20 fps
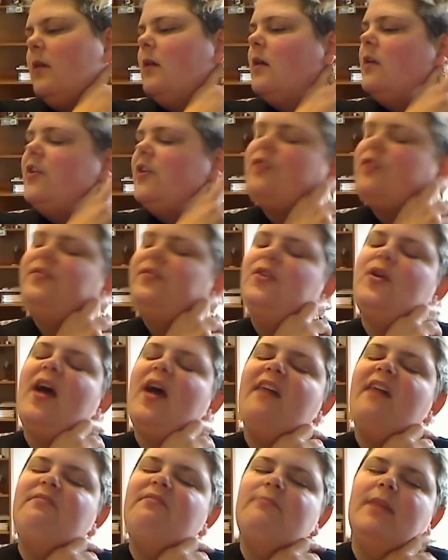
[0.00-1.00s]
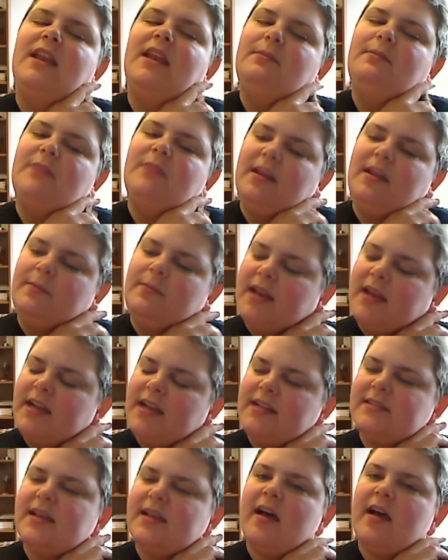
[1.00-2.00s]
if you have many
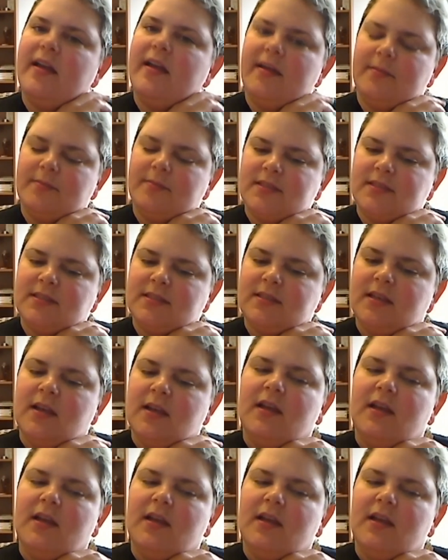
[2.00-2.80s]
times,